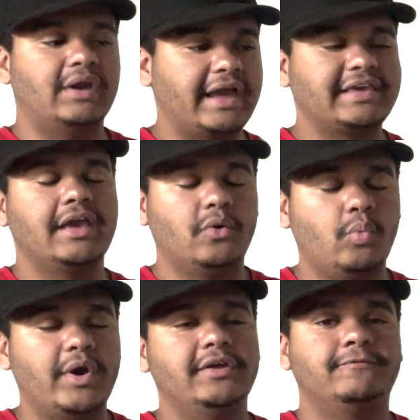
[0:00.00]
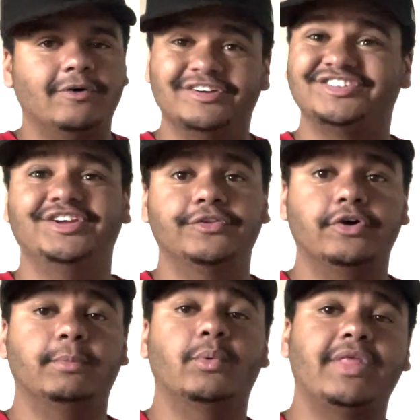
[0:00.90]
And I can't wait for us to get
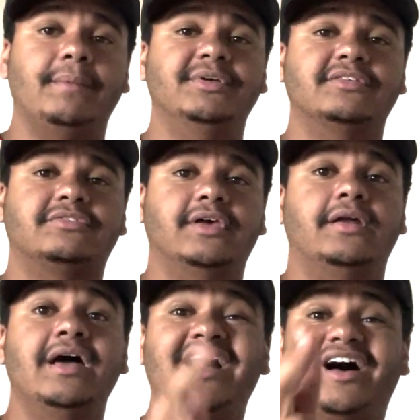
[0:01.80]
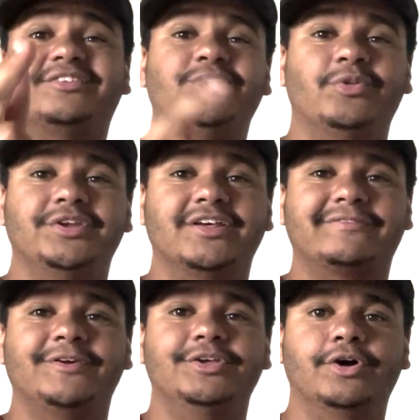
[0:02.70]
there. But with that being said, I'll see you on the next
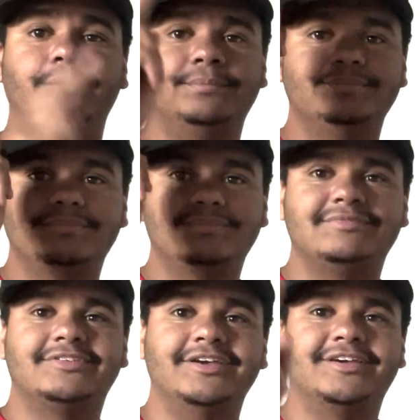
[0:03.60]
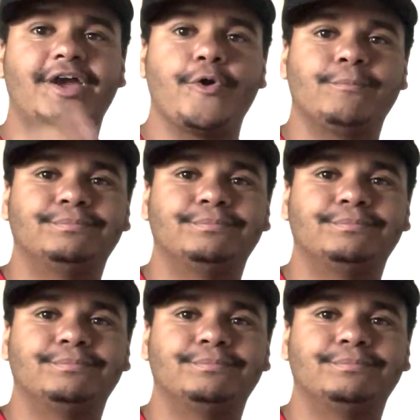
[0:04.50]
video. Take care.